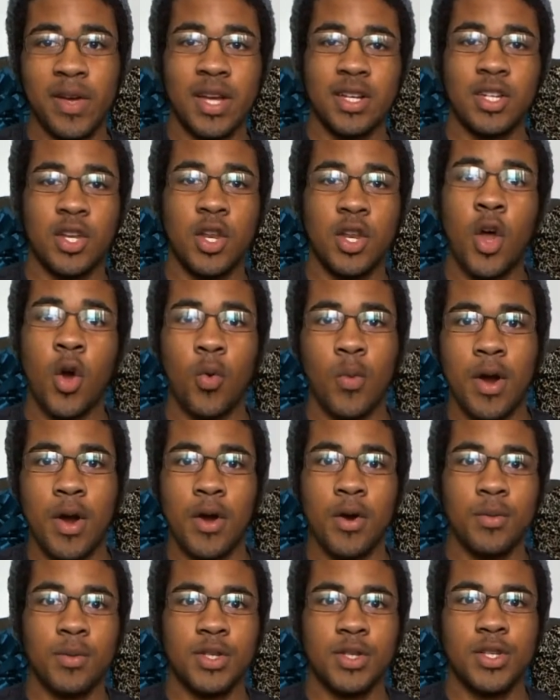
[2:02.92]
and to know where
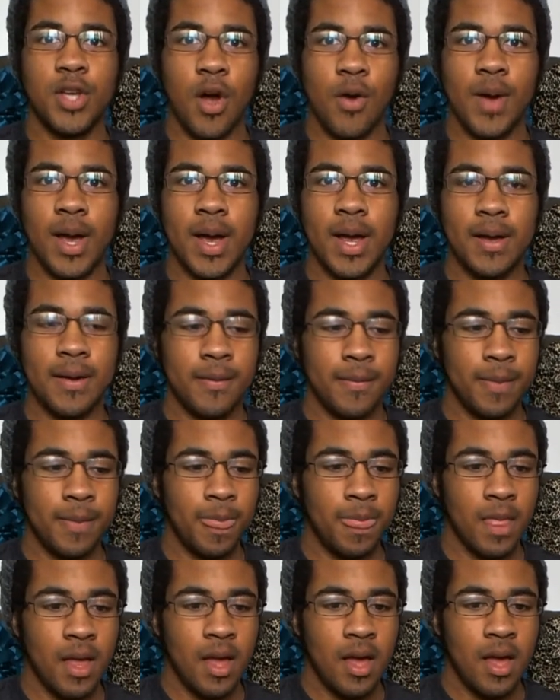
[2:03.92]
it was going.
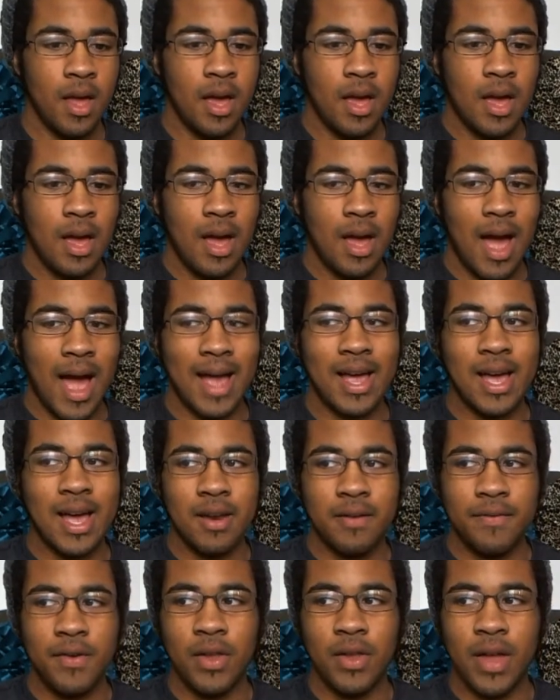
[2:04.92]
I kind
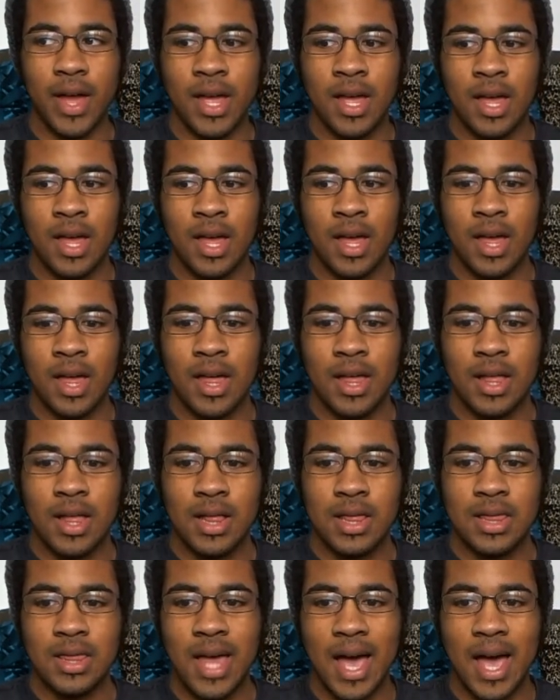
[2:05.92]
of feel like
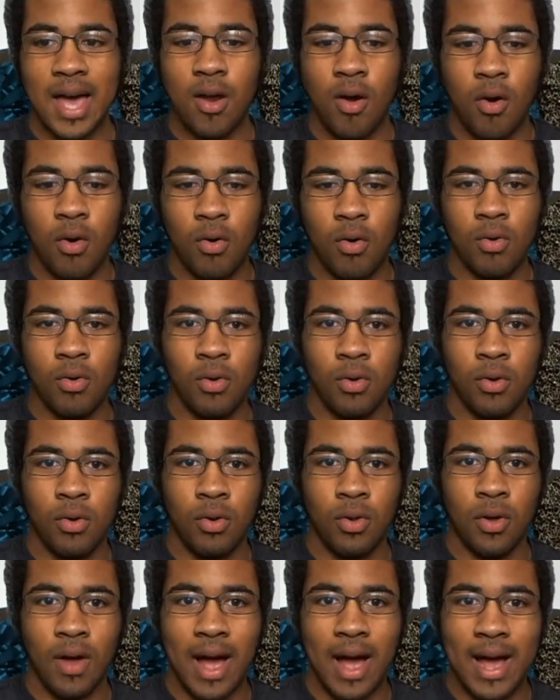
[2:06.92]
that
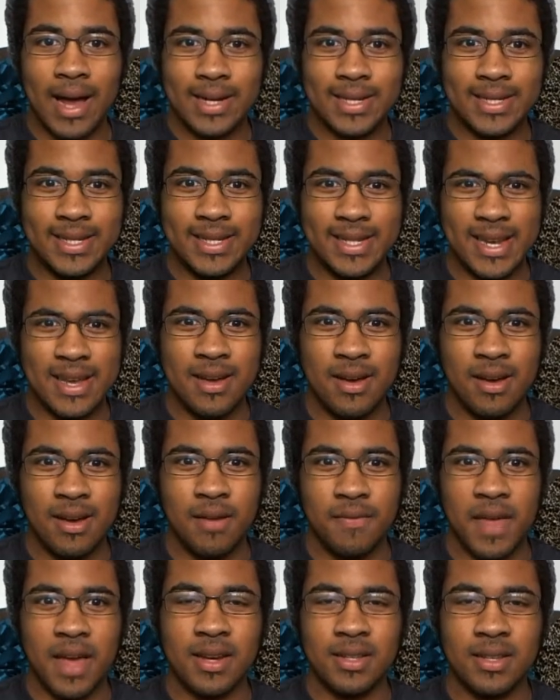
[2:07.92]
whole idea
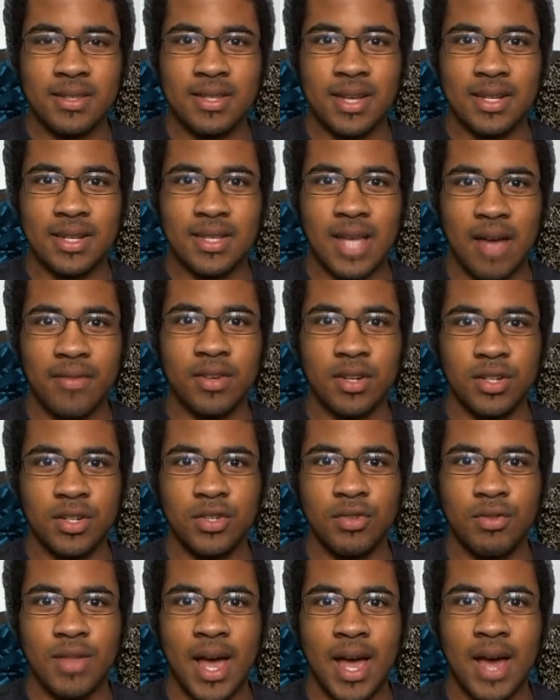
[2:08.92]
of that insect having to
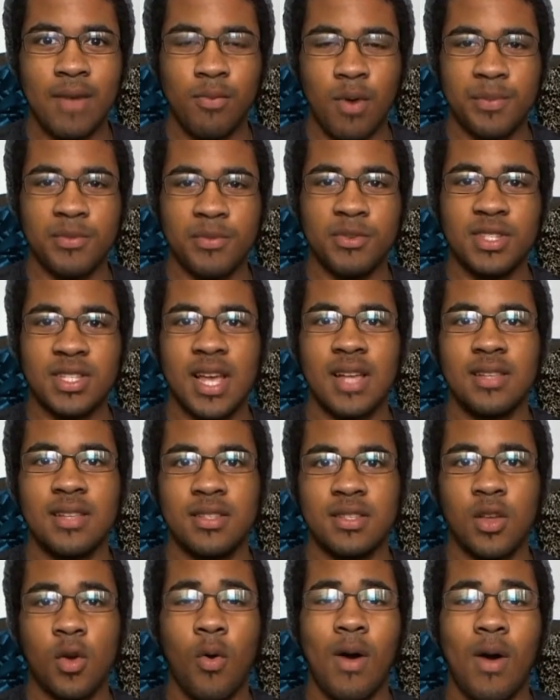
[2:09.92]
do that represents
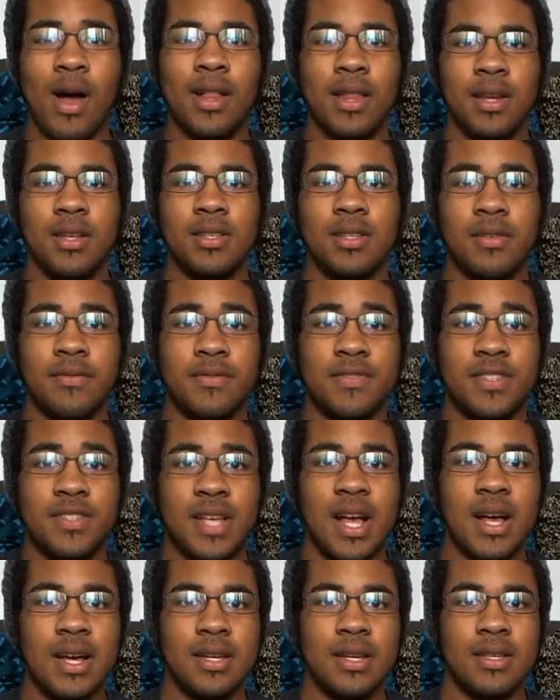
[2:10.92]
the qualities of
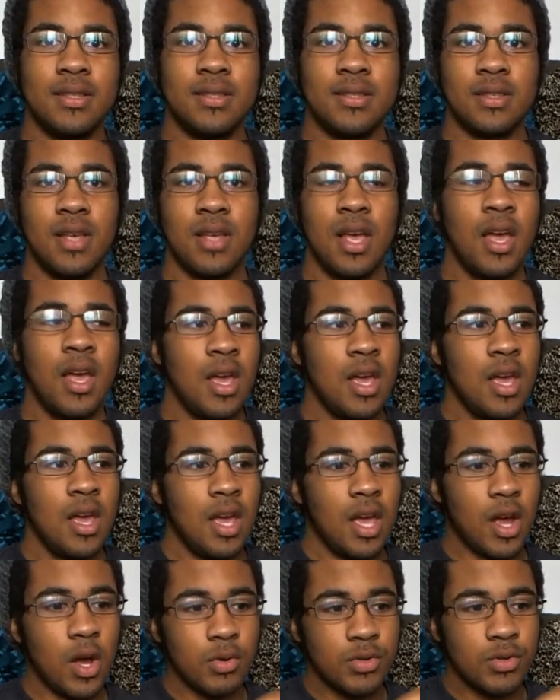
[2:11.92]
signs.
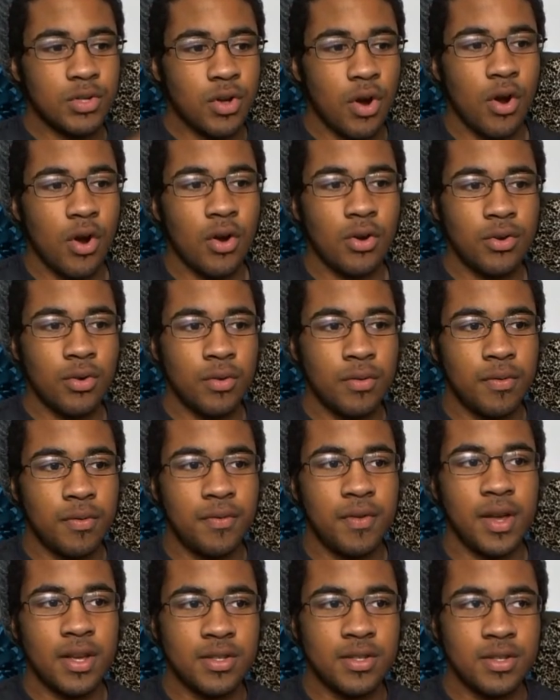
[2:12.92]
It goes cardinal,
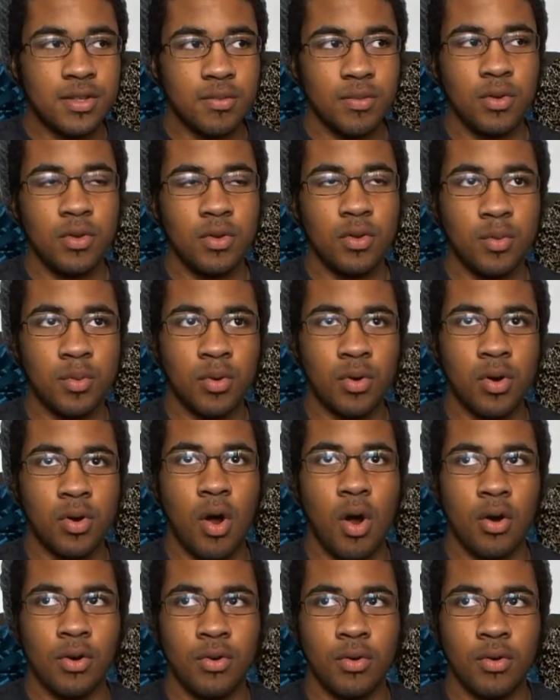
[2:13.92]
fixed, mutable,
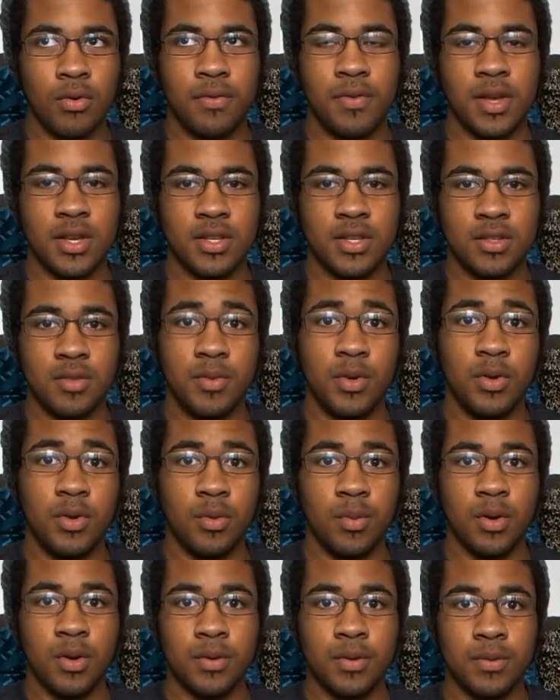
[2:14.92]
cardinal, fixed,
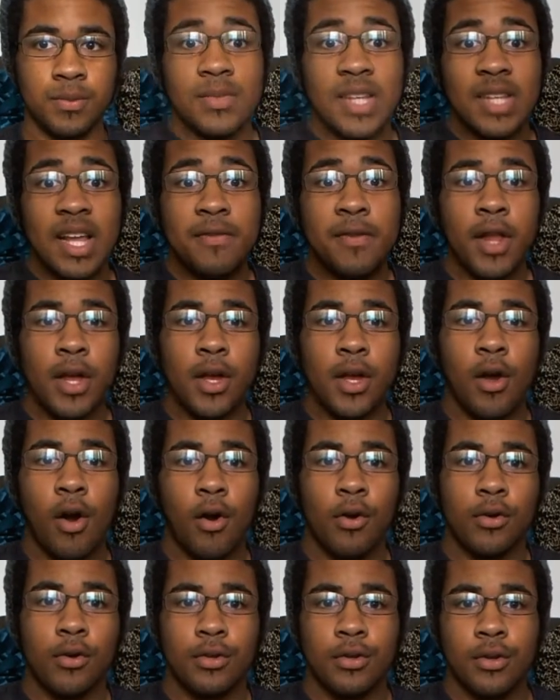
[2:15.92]
mutable. I feel like
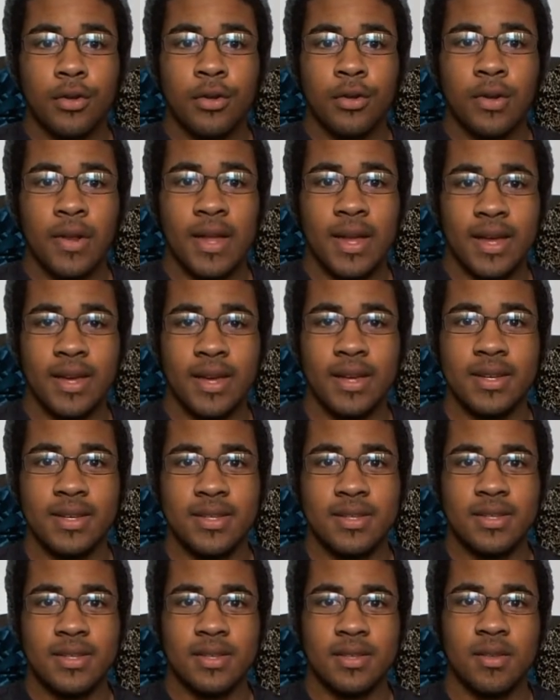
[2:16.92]
cardinal
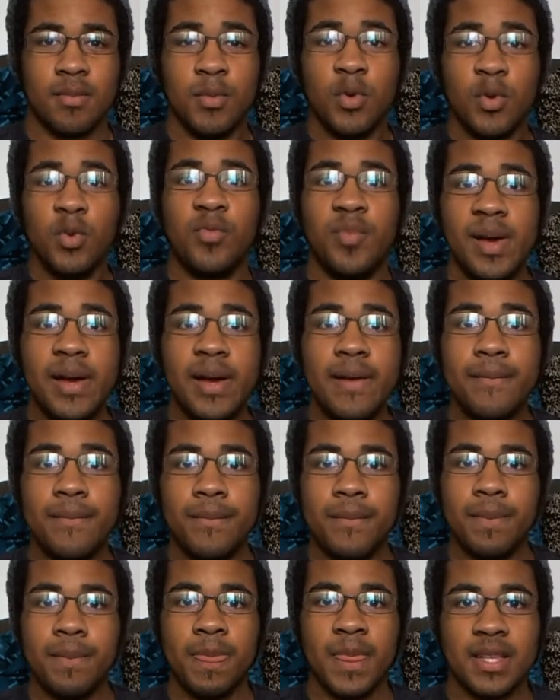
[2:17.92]
is the movement.
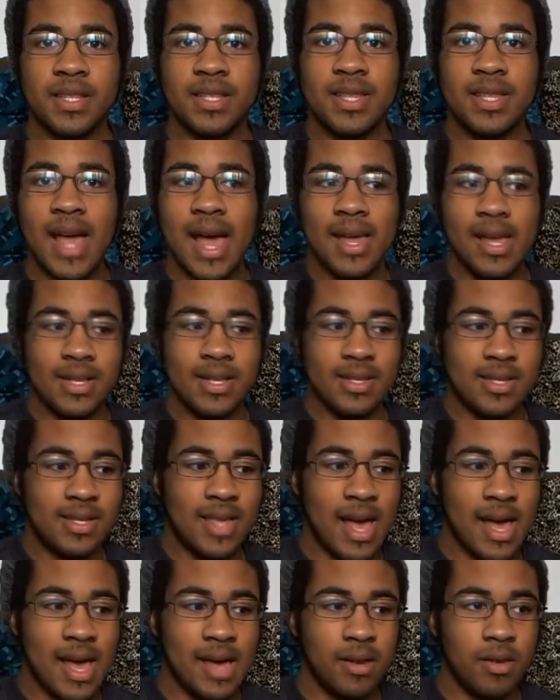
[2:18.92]
It's
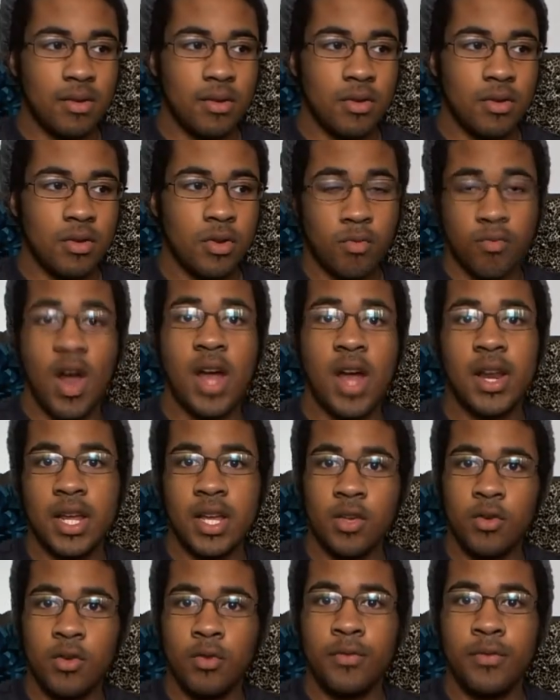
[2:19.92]
that you're
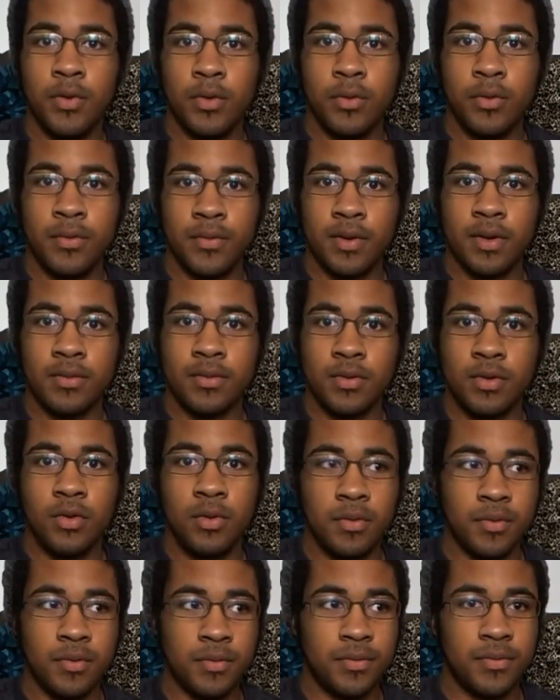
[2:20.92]
running,
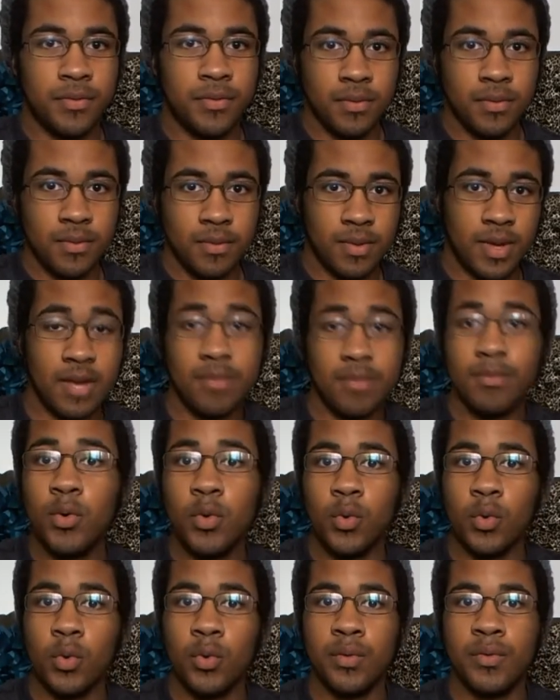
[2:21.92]
you've can
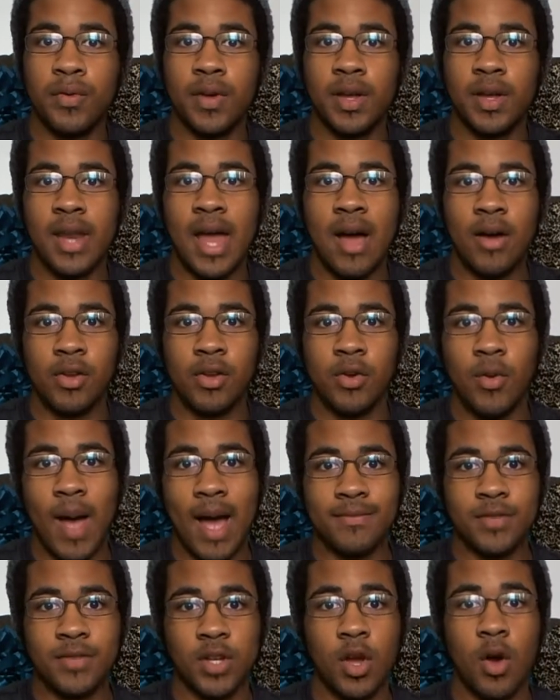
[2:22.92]
move, and now you
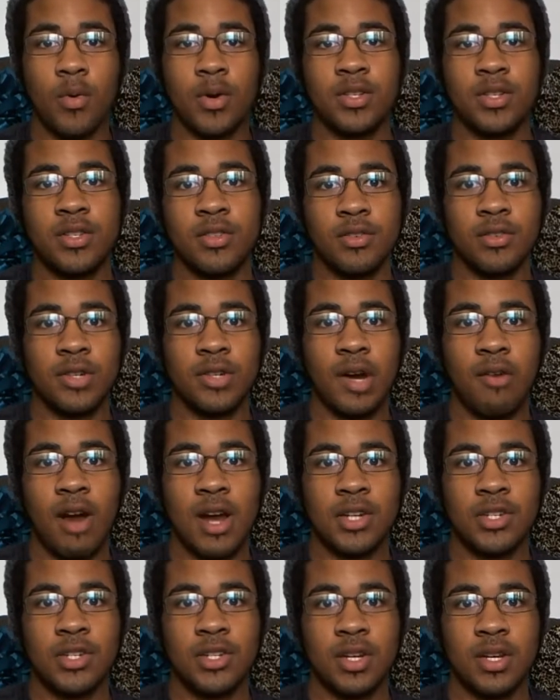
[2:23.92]
have to go in a certain
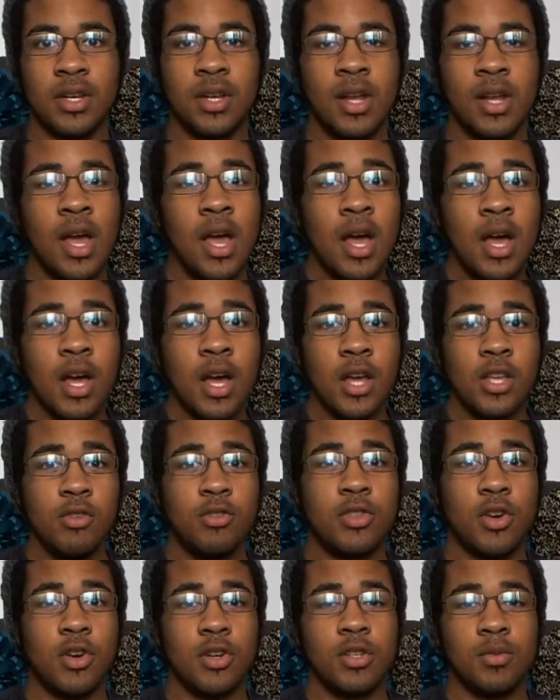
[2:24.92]
direction. You
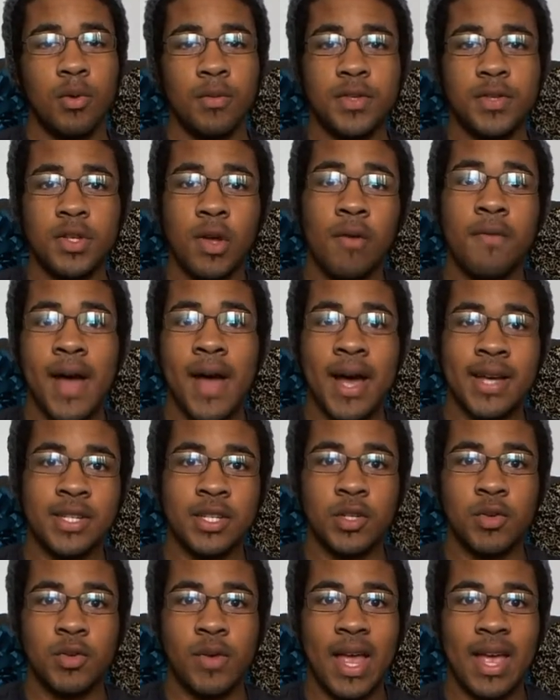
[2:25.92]
start to move so fast
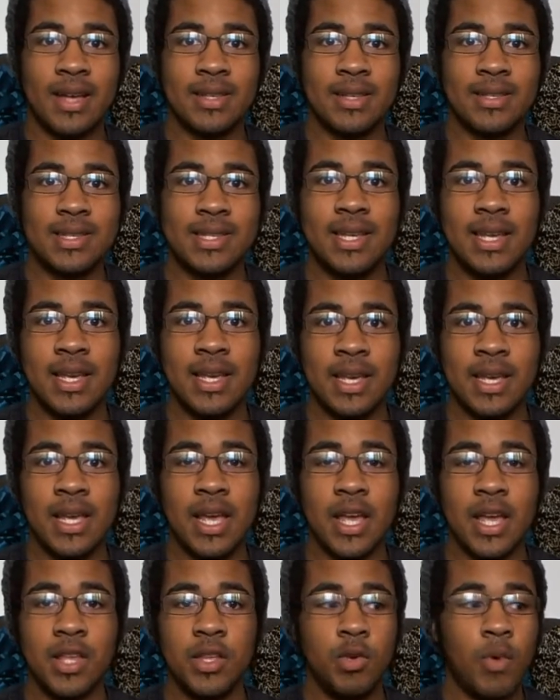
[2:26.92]
that you can't see,
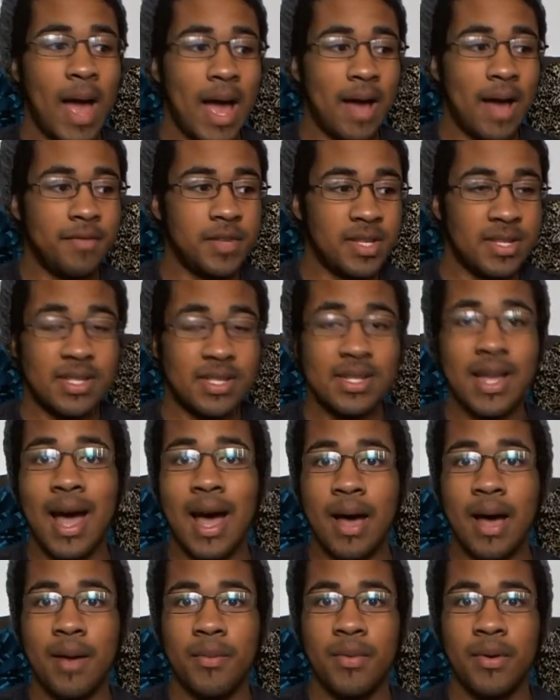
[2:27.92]
and you have to
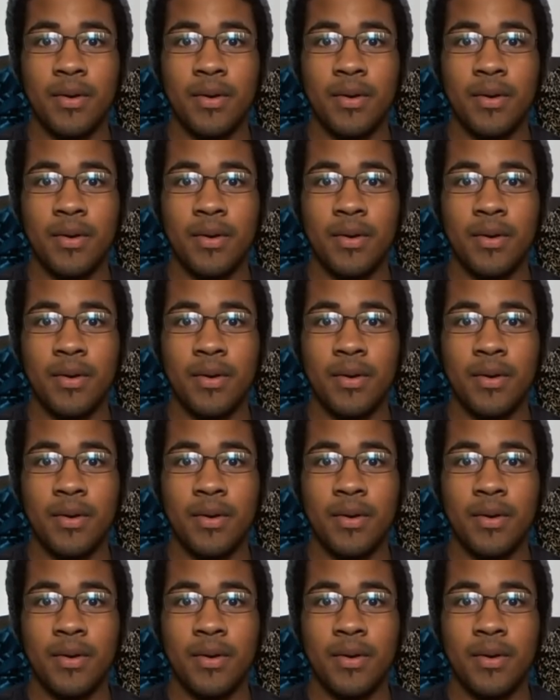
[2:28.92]
stop.